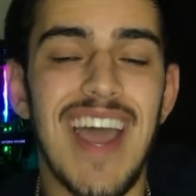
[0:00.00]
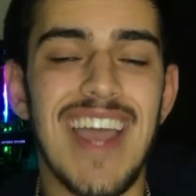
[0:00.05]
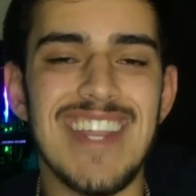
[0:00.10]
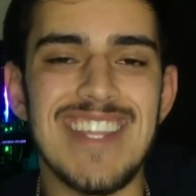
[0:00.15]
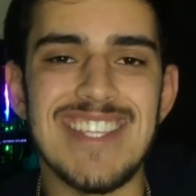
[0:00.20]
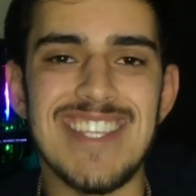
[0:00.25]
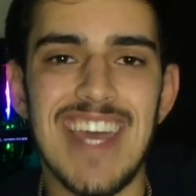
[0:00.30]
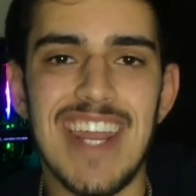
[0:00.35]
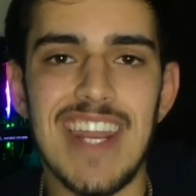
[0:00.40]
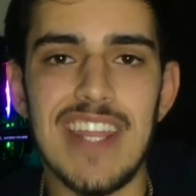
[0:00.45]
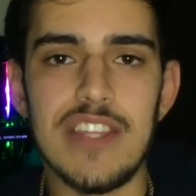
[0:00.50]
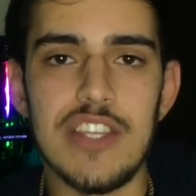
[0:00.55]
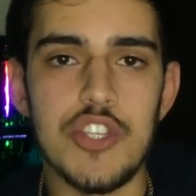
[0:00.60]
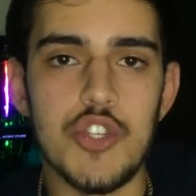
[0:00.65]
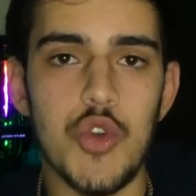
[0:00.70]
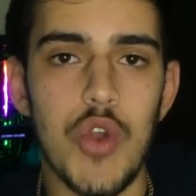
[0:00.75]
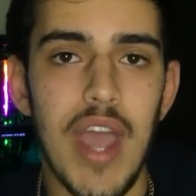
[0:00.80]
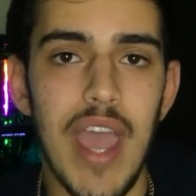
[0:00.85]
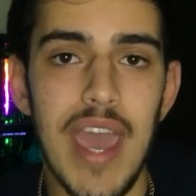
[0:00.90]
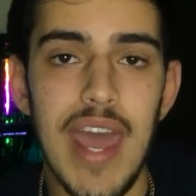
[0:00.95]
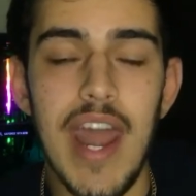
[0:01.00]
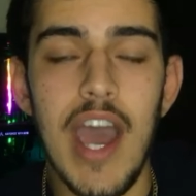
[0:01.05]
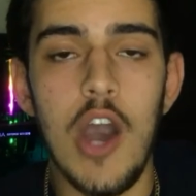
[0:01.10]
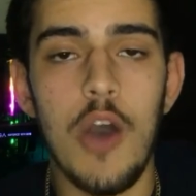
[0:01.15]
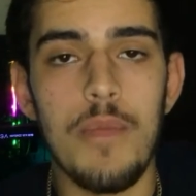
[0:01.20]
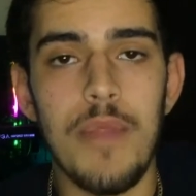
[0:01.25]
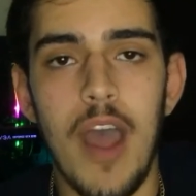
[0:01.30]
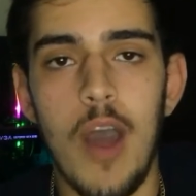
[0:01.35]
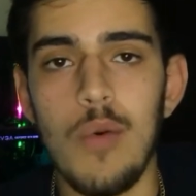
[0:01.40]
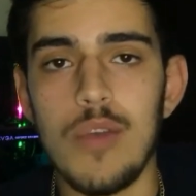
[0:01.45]
I decided to try it
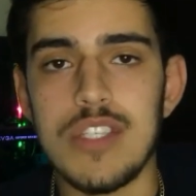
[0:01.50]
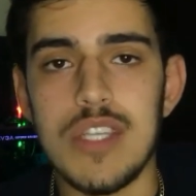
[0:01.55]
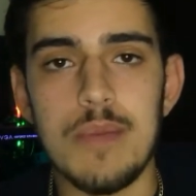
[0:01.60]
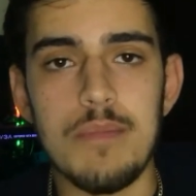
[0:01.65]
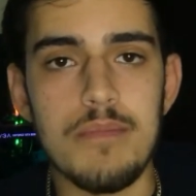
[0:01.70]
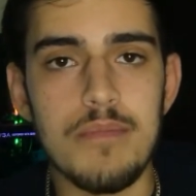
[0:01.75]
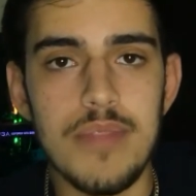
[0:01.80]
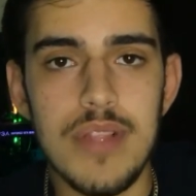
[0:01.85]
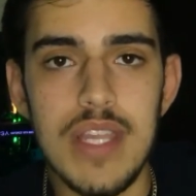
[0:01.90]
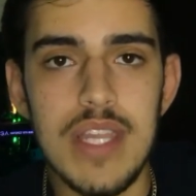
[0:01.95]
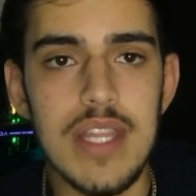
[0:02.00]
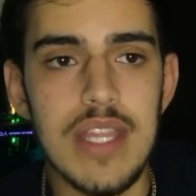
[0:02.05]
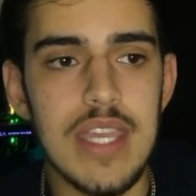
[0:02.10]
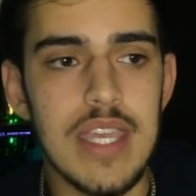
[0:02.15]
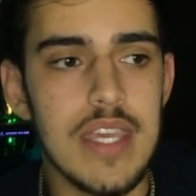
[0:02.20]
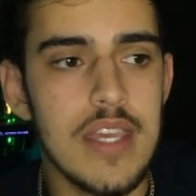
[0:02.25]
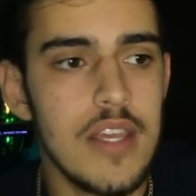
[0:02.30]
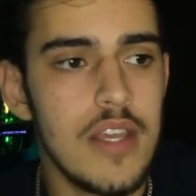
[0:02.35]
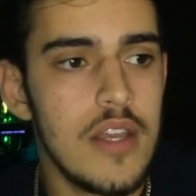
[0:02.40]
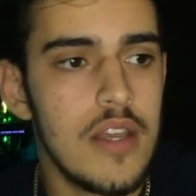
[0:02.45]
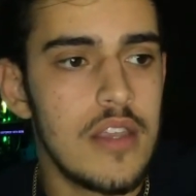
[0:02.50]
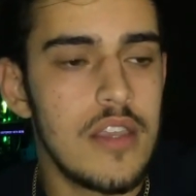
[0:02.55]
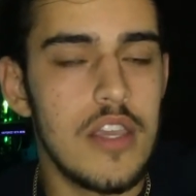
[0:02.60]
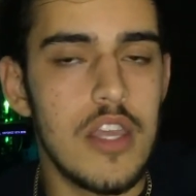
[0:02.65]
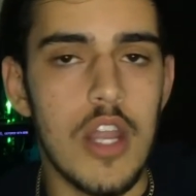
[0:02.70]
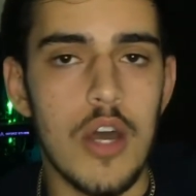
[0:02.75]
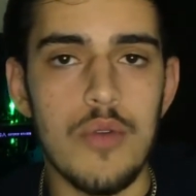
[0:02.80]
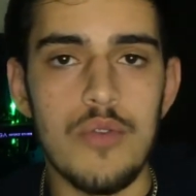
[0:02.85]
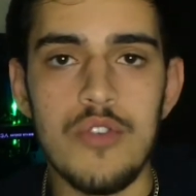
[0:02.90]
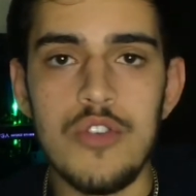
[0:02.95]
out. I was completely,
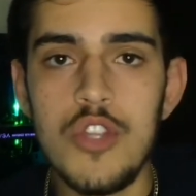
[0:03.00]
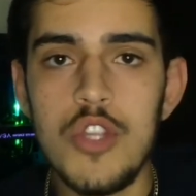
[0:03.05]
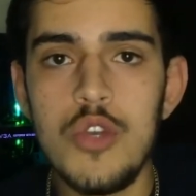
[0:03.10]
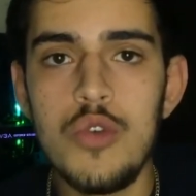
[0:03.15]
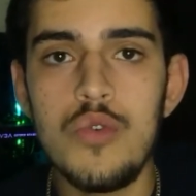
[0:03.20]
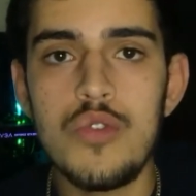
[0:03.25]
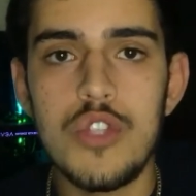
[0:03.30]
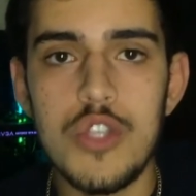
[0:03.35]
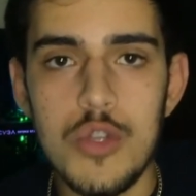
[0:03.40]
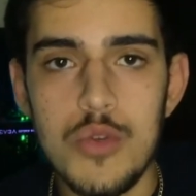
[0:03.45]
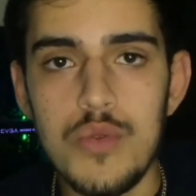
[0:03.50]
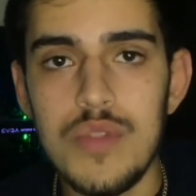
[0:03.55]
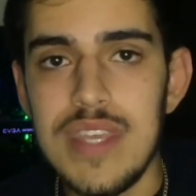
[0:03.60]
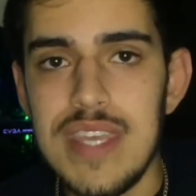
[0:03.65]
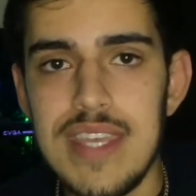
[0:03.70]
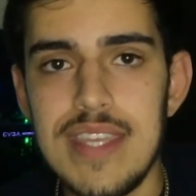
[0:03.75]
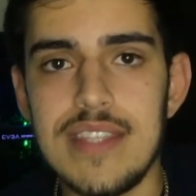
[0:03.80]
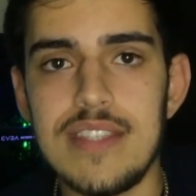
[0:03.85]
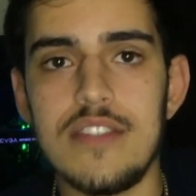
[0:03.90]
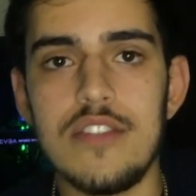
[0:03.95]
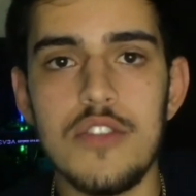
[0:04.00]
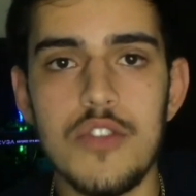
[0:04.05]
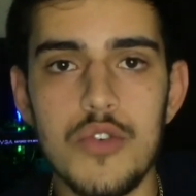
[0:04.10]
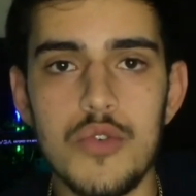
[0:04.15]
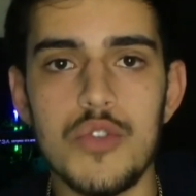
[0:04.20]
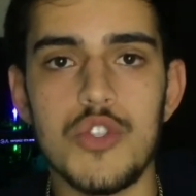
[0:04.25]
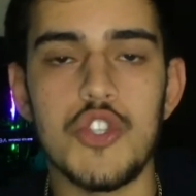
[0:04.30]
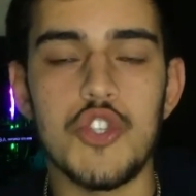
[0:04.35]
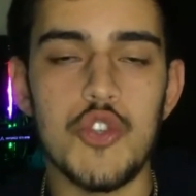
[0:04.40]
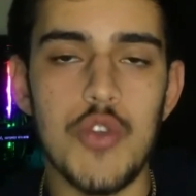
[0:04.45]
new to these
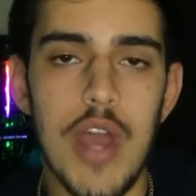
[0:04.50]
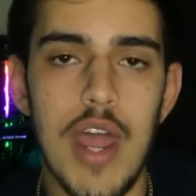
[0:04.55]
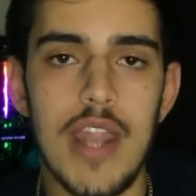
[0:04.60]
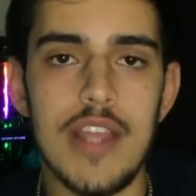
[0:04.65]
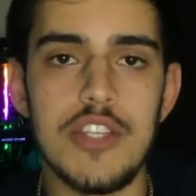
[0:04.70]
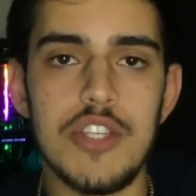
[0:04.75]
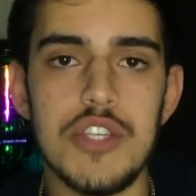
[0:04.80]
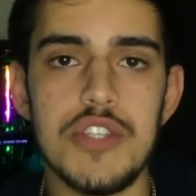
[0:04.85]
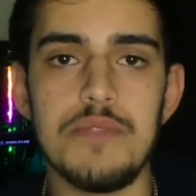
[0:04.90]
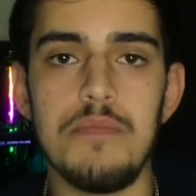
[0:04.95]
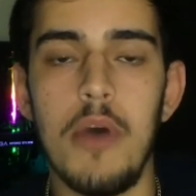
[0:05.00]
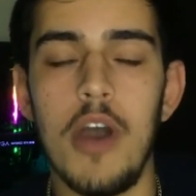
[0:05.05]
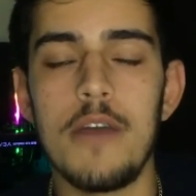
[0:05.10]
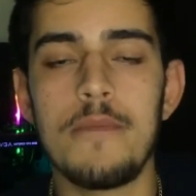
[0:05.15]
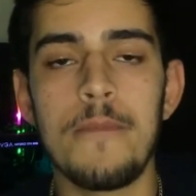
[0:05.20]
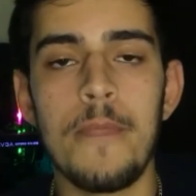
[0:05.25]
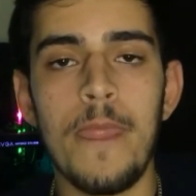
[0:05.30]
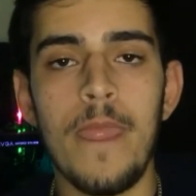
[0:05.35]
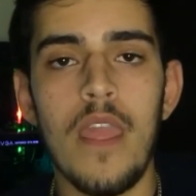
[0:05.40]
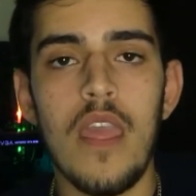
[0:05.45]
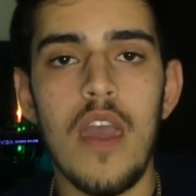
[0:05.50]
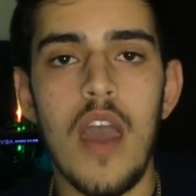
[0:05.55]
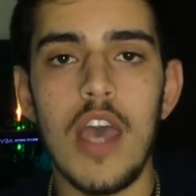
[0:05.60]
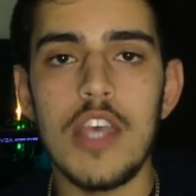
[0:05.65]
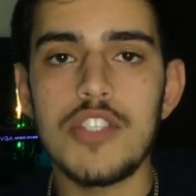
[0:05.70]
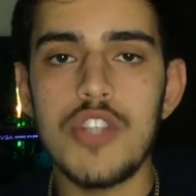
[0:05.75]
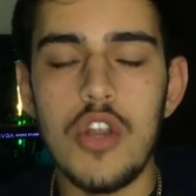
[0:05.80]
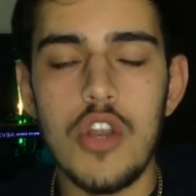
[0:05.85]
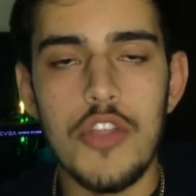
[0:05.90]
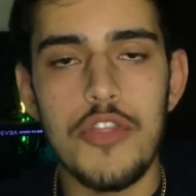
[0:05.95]
new strategies, but I
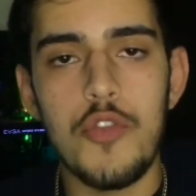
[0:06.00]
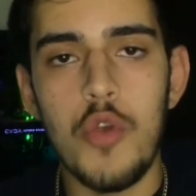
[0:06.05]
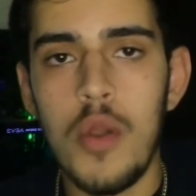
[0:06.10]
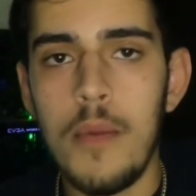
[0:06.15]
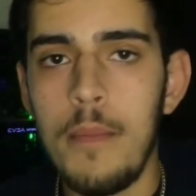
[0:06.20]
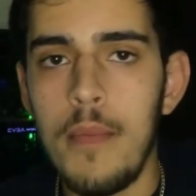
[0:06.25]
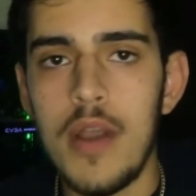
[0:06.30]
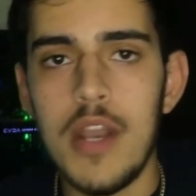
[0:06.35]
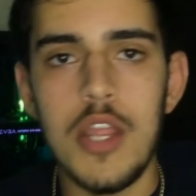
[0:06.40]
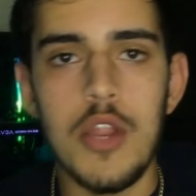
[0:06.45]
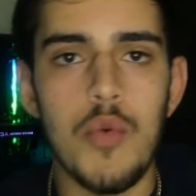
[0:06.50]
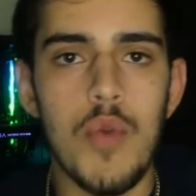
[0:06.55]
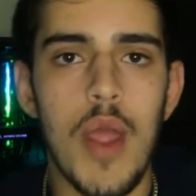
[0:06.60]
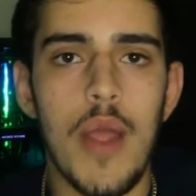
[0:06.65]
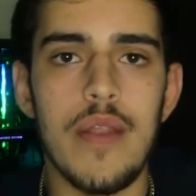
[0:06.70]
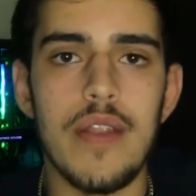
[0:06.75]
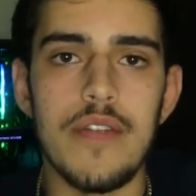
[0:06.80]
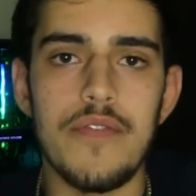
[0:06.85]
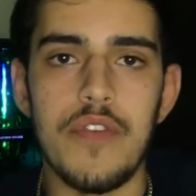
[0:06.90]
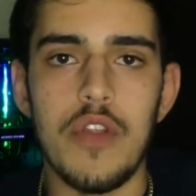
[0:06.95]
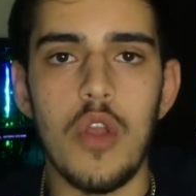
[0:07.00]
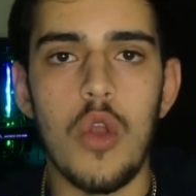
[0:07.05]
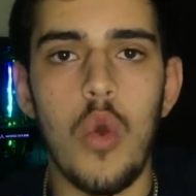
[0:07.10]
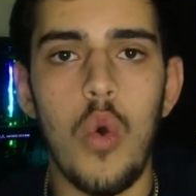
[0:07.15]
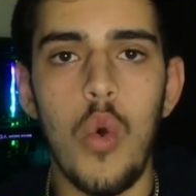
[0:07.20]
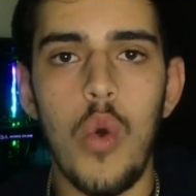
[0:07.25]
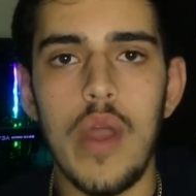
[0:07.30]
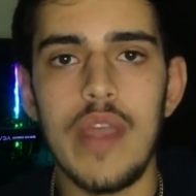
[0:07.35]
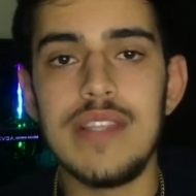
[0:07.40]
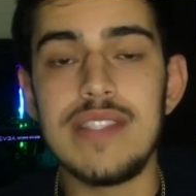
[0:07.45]
started throwing money around different
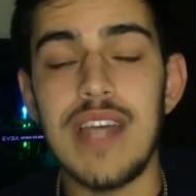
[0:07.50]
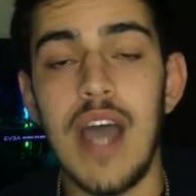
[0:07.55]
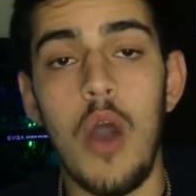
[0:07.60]
coins.